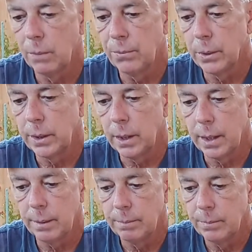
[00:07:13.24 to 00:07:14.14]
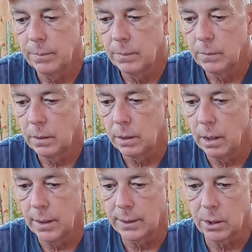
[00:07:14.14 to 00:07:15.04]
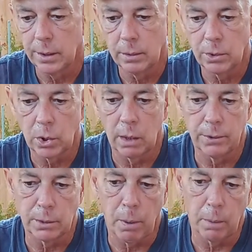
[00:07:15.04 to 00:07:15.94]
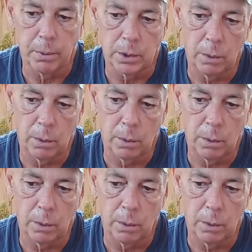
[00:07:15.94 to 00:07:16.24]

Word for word: hopefully, uh, you know, that's going to serve its purpose.